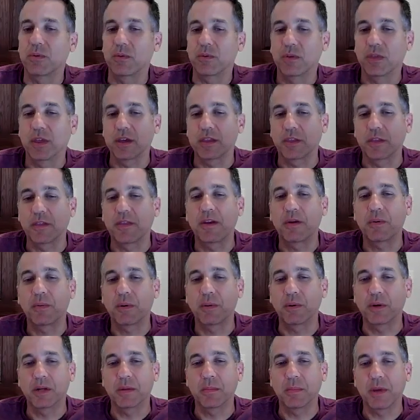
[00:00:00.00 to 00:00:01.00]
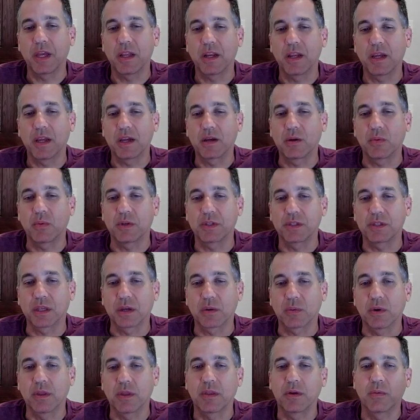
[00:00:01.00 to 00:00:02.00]
like the thing we were debating was like
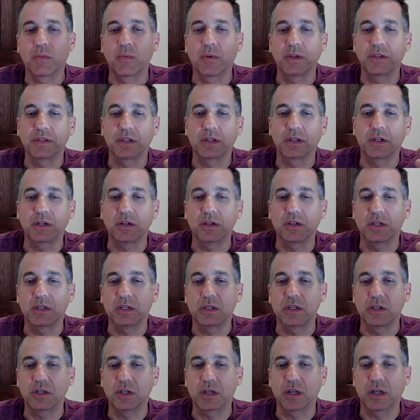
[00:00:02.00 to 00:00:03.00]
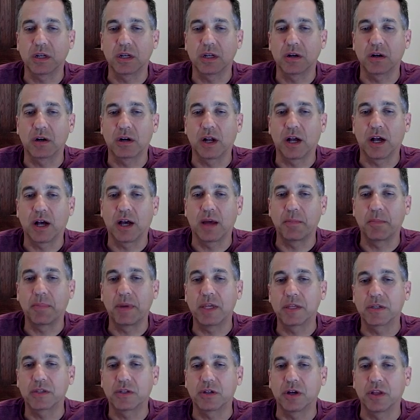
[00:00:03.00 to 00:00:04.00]
whether was it a good decision or not
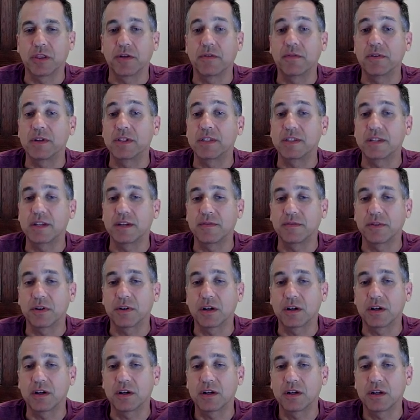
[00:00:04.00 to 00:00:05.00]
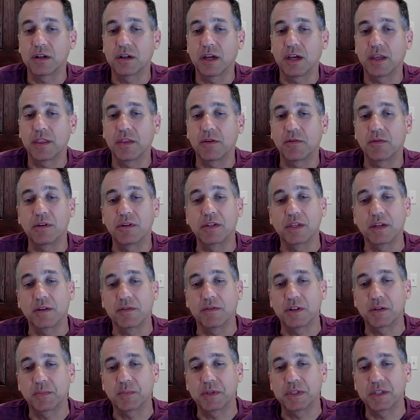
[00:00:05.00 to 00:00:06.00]
based on the receiver and the
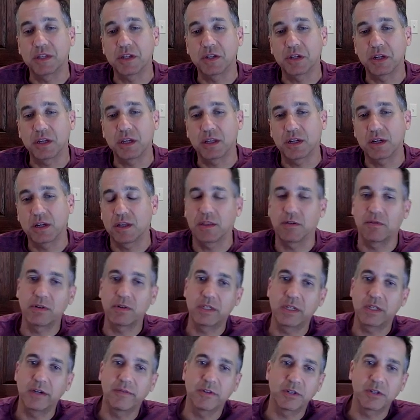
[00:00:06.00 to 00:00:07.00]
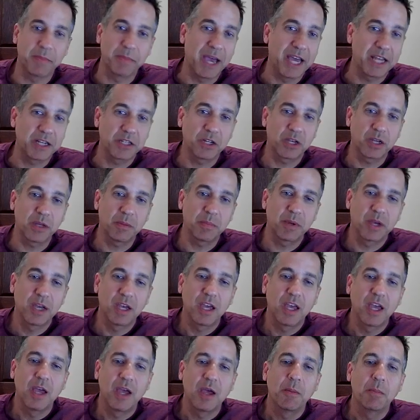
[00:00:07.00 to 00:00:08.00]
receiver's position and the receiver's matchup.
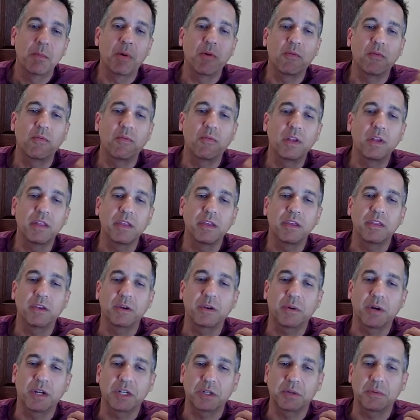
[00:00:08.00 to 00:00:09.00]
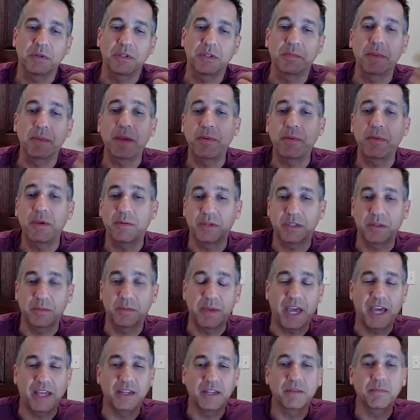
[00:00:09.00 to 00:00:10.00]
But really, the question was maybe it was a
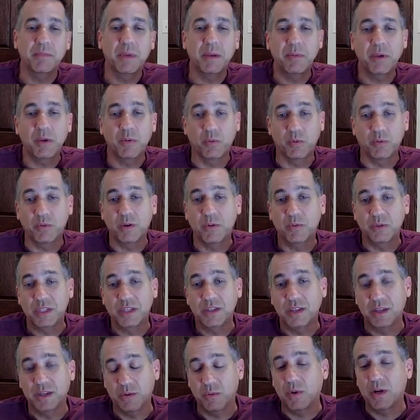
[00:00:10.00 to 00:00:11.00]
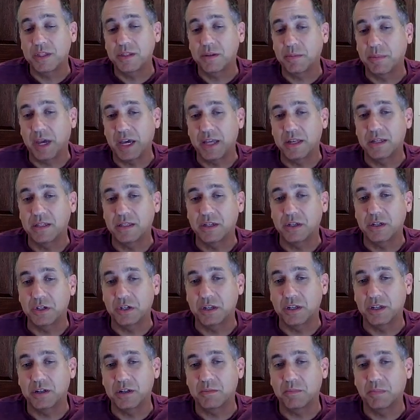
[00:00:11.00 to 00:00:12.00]
bad
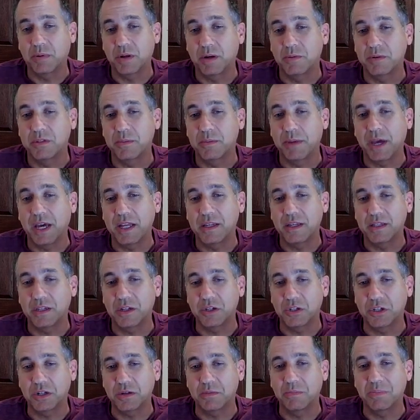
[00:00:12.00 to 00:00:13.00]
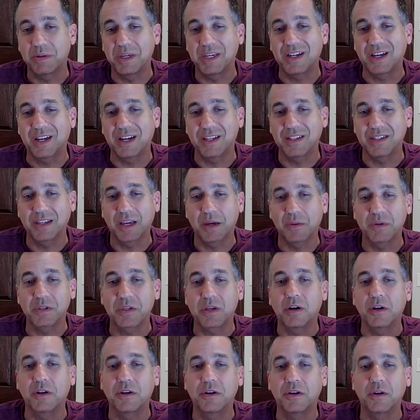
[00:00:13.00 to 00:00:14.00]
decision, but it was a bad decision because I was
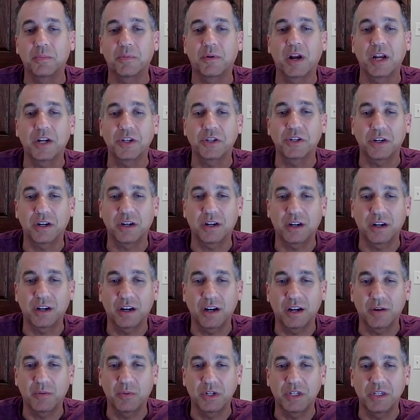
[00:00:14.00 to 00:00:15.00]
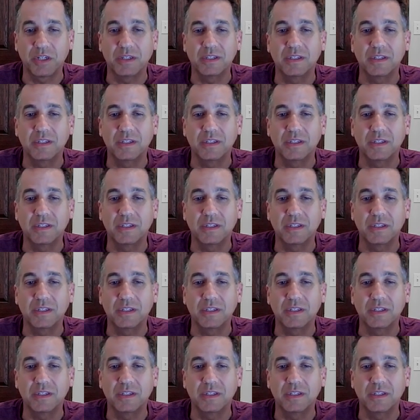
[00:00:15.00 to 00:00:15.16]
under pressure, which is